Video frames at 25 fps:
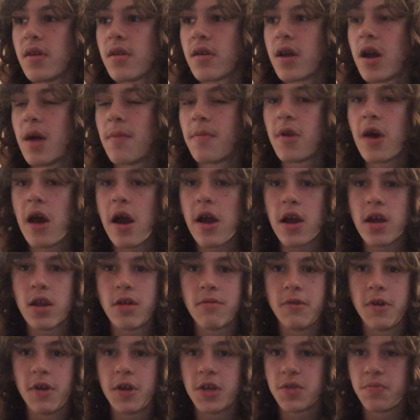I'm not gonna
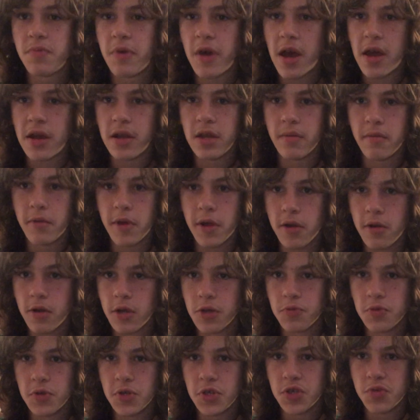be expanding my
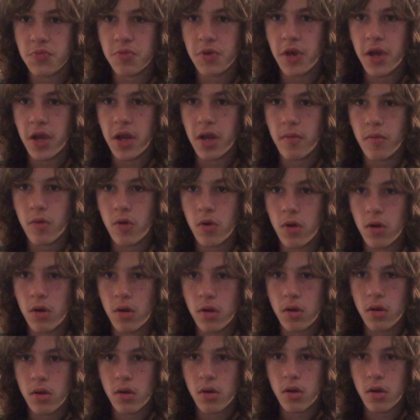Christmas display anymore.